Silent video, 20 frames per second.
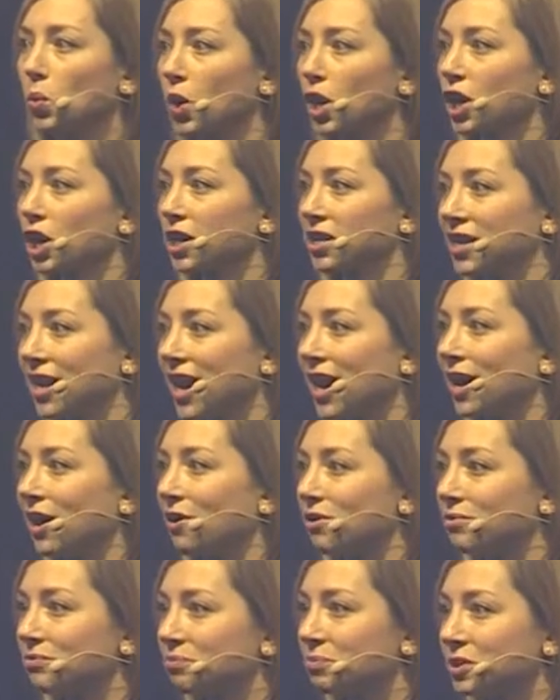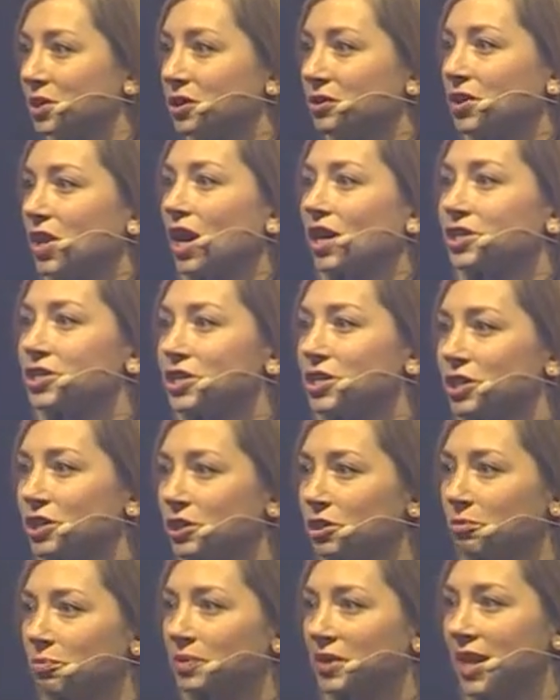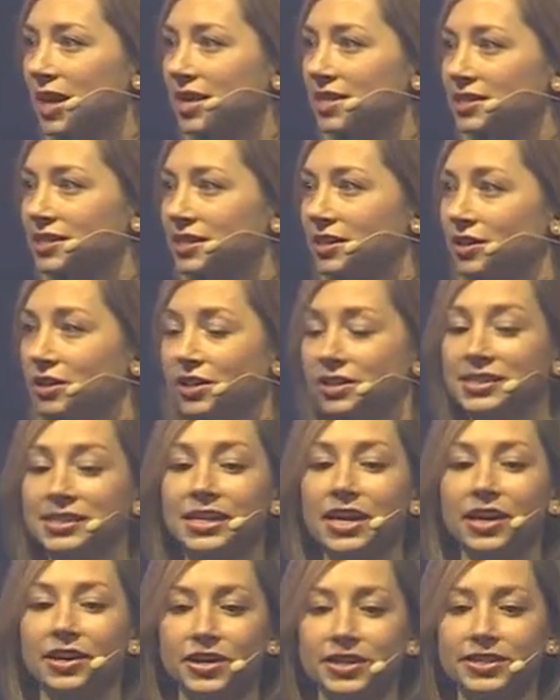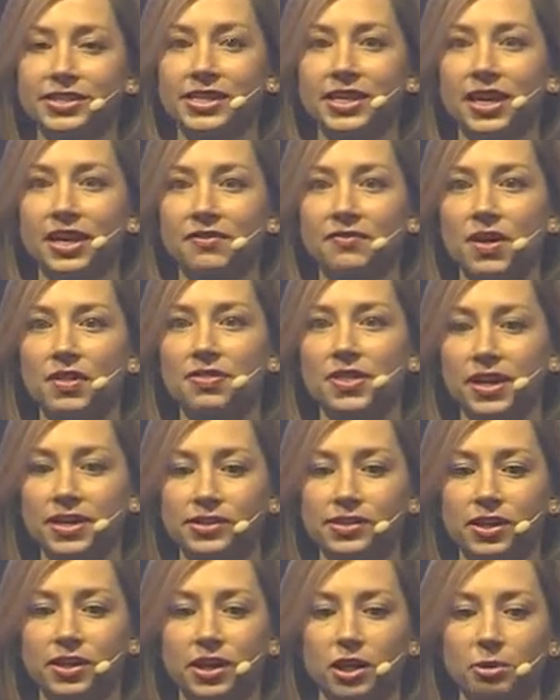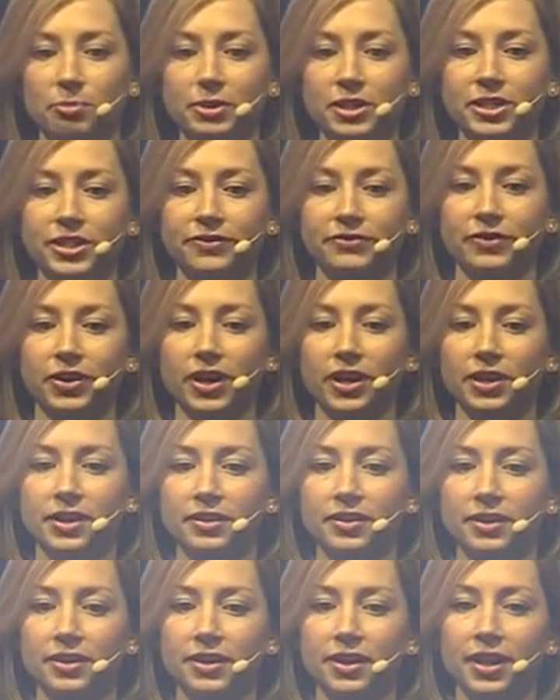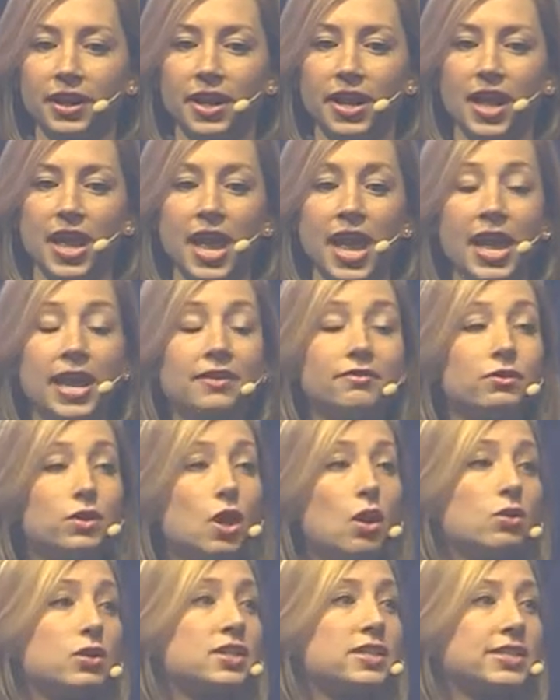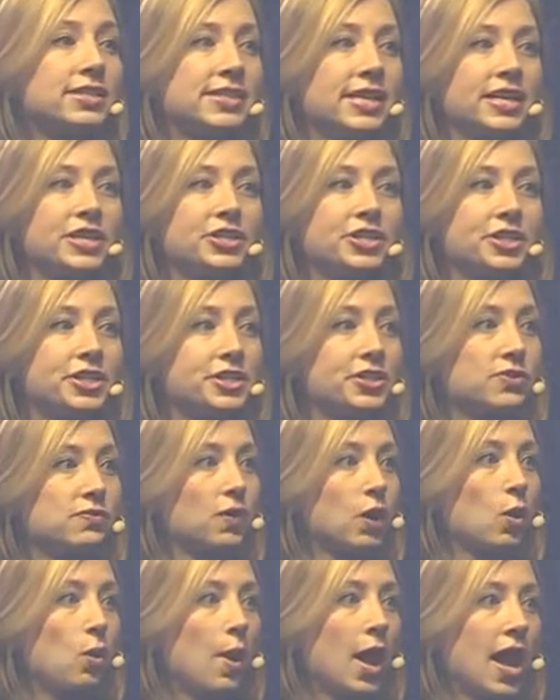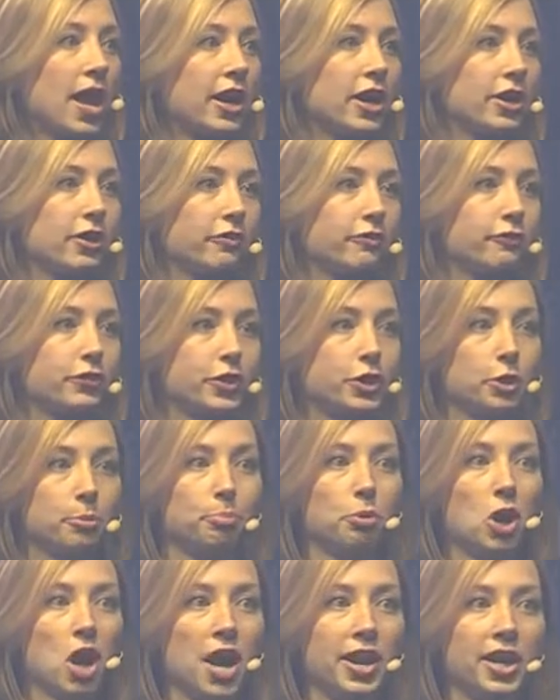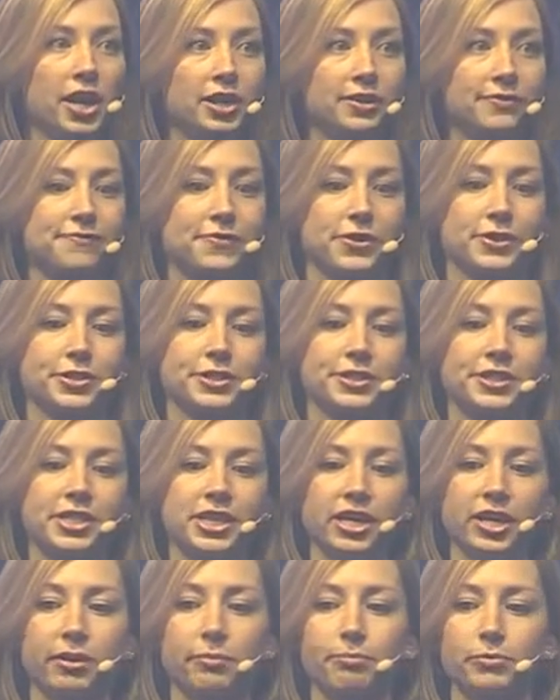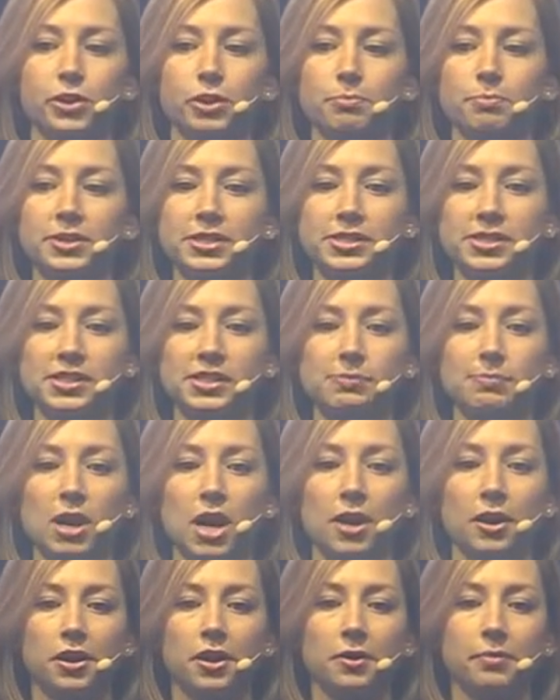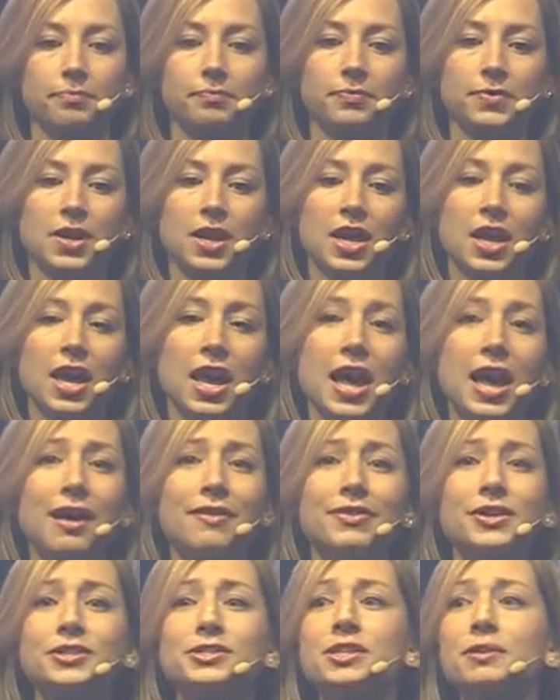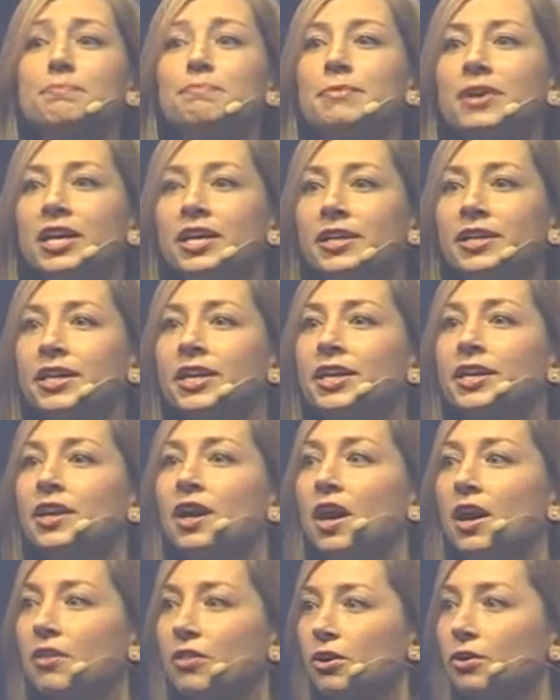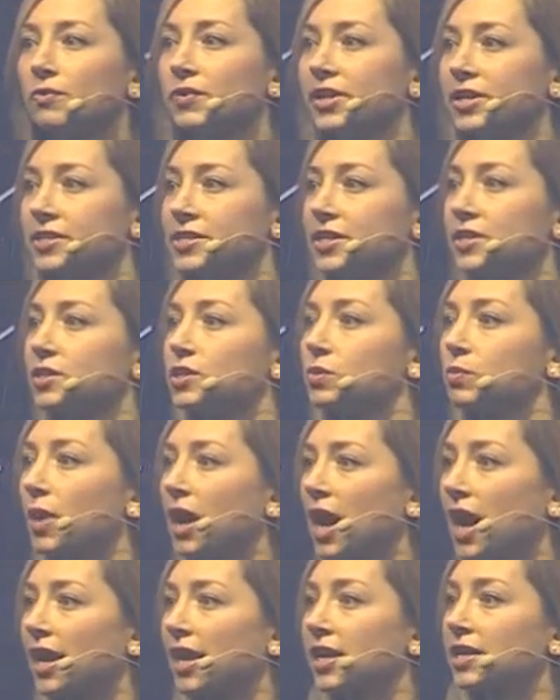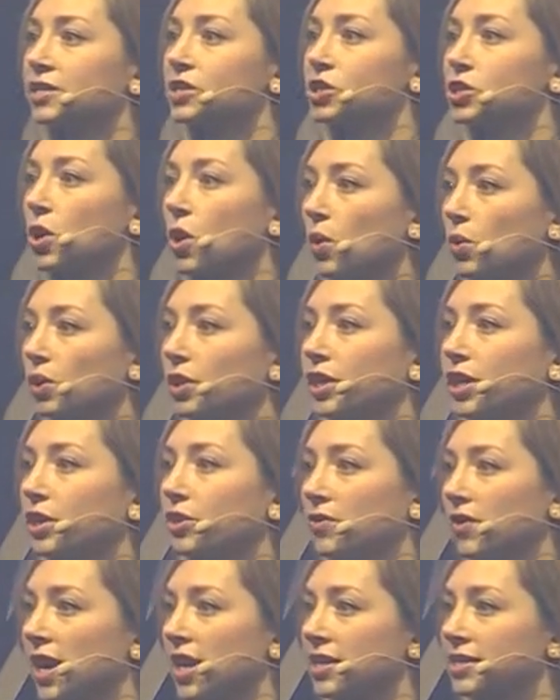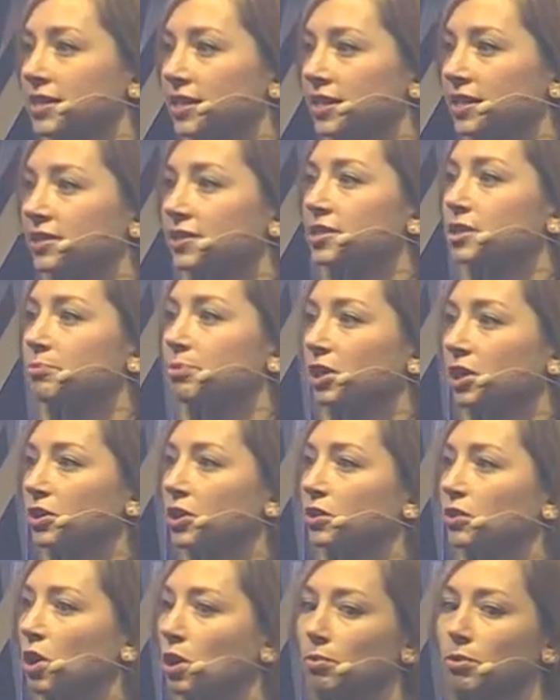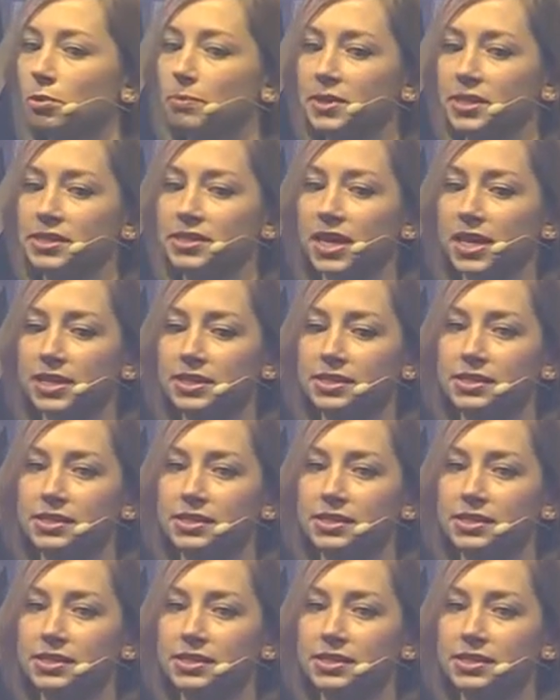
work now. When you launch in a new place, it's guaranteed that things are going to be different. And localization is required for your product, for your team, your business model. And there's a million other reasons why it's totally crazy to build a global business.